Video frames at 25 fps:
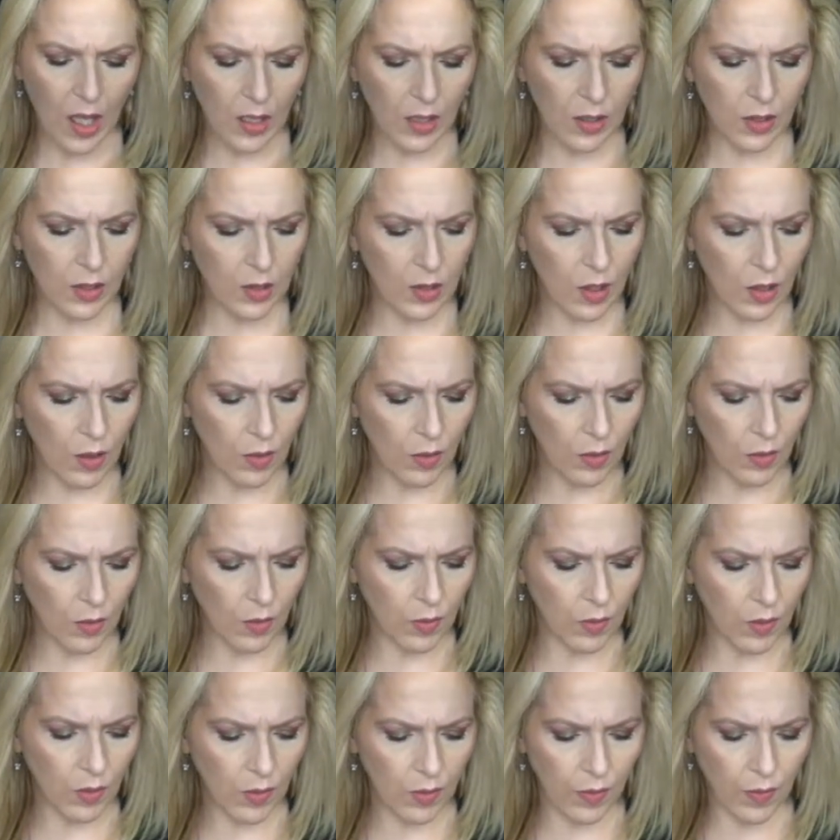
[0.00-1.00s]

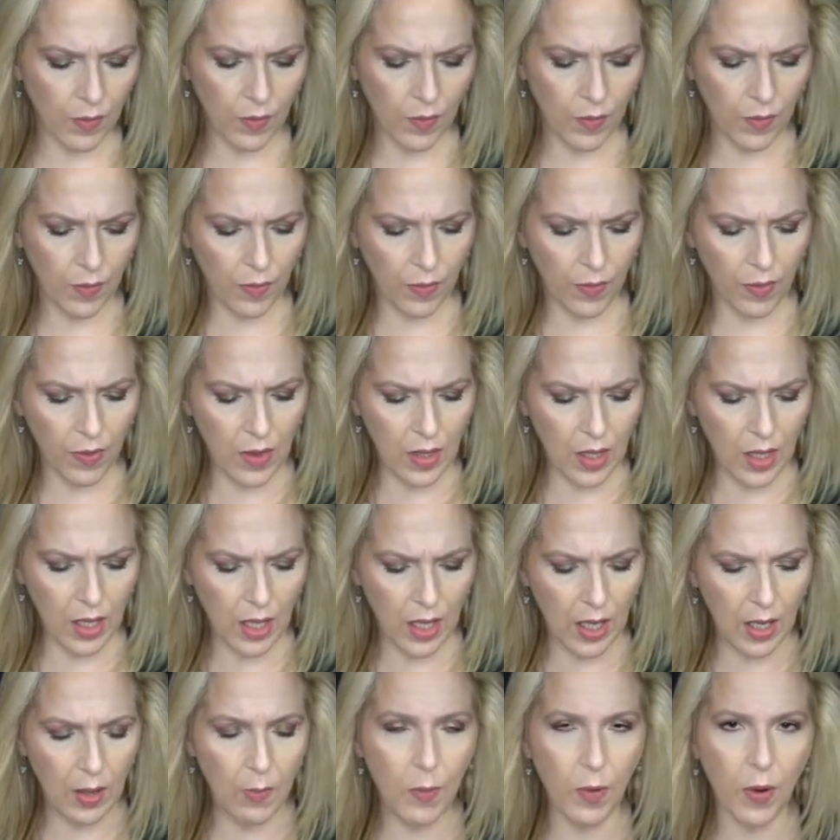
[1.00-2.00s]
So
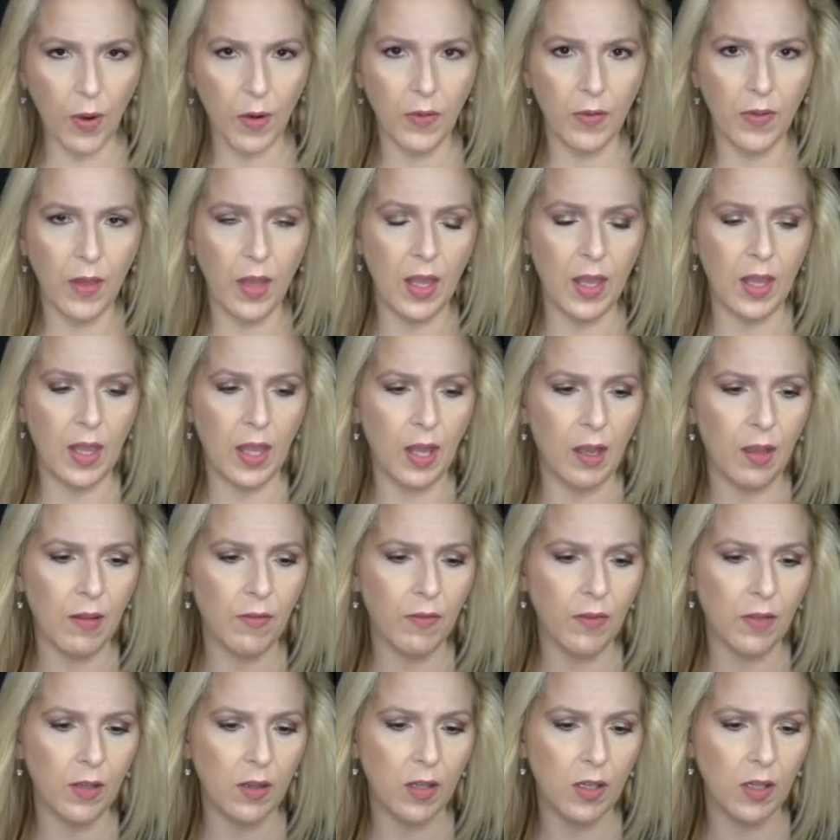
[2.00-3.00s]
the birthday
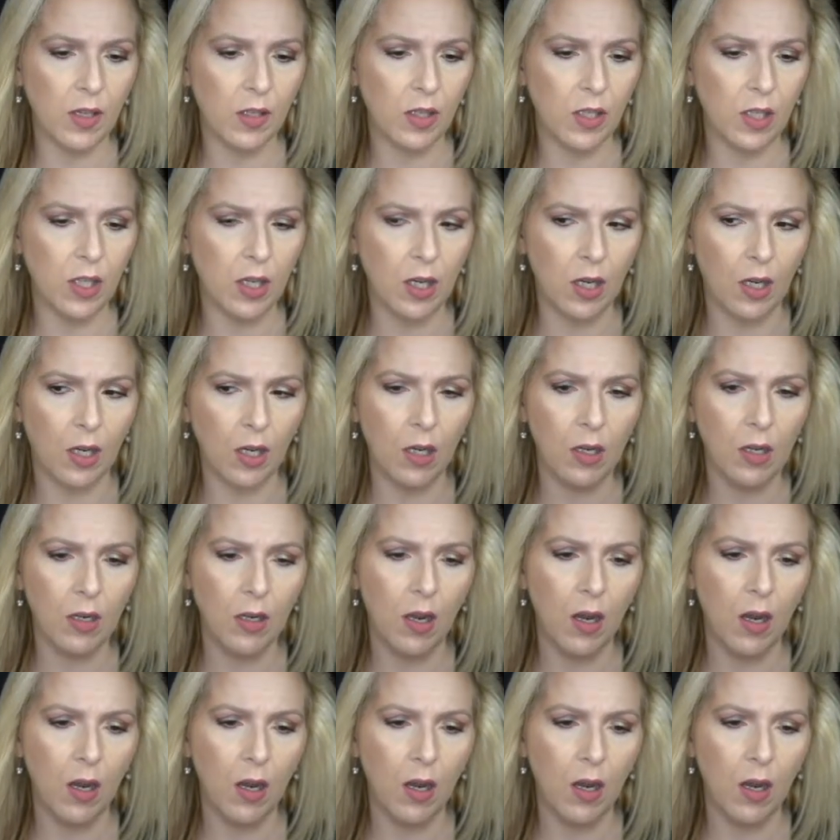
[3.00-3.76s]
gift this year